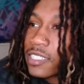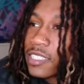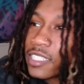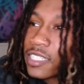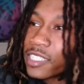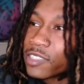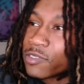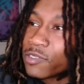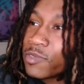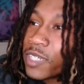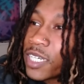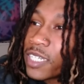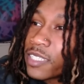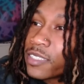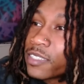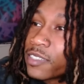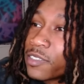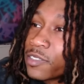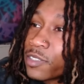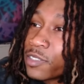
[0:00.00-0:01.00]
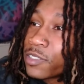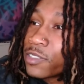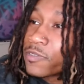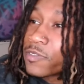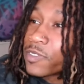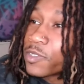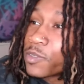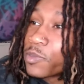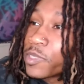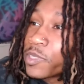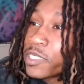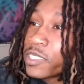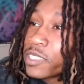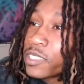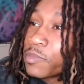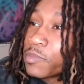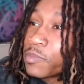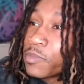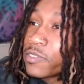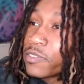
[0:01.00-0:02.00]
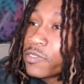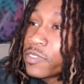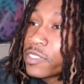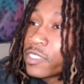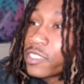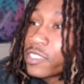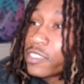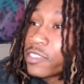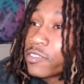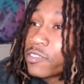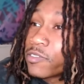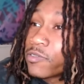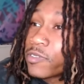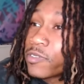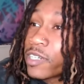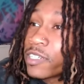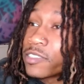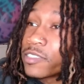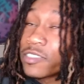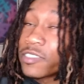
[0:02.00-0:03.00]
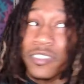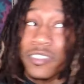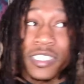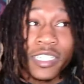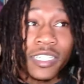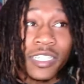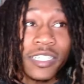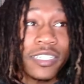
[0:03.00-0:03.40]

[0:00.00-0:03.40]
and you got the nerve to wear this like motherfucker to- around your neck.